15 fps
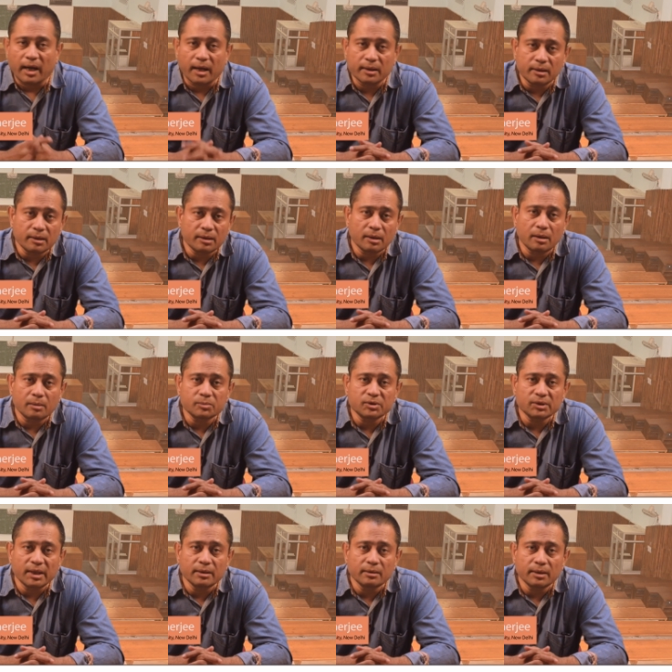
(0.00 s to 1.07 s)
Other
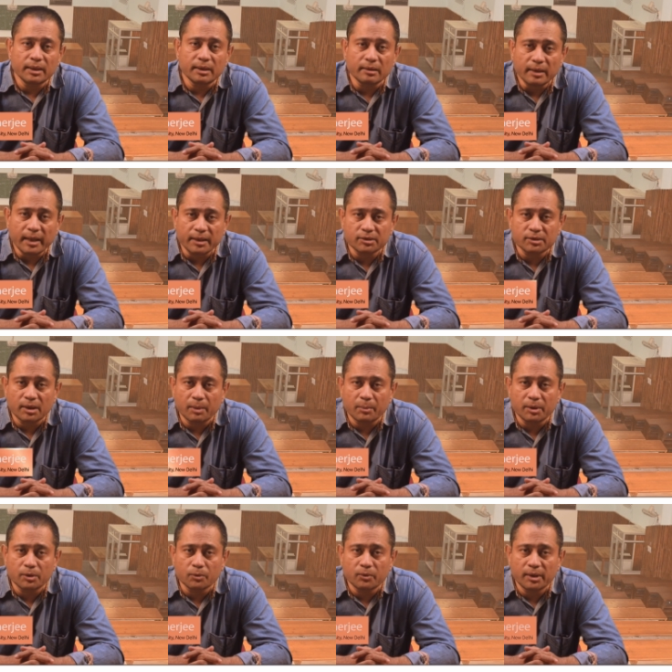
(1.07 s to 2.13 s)
terms in the interaction
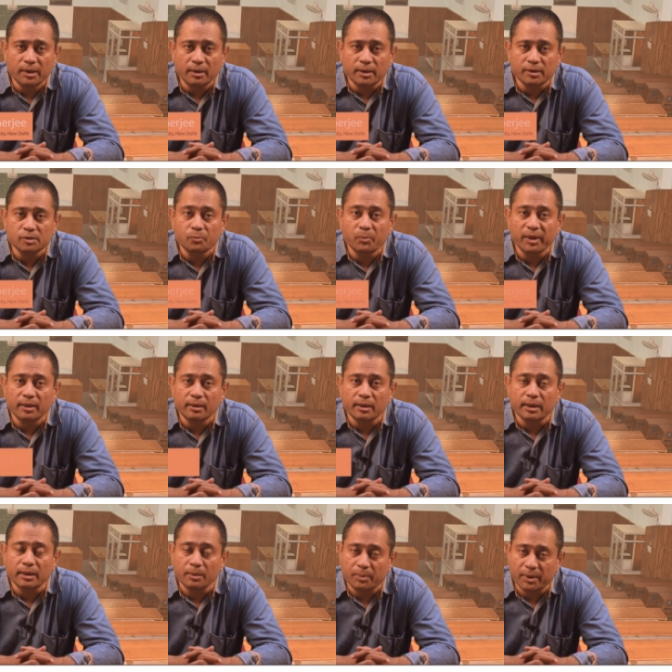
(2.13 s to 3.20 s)
Hamiltonian is spin
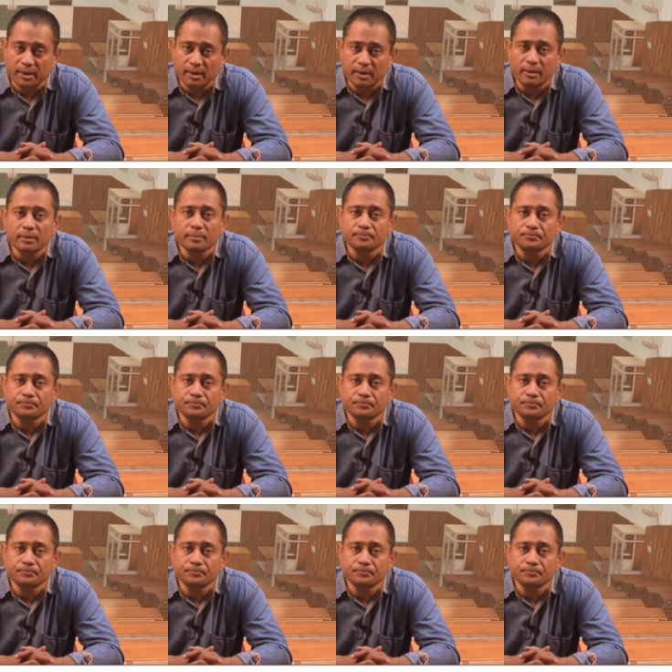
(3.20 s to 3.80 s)
independent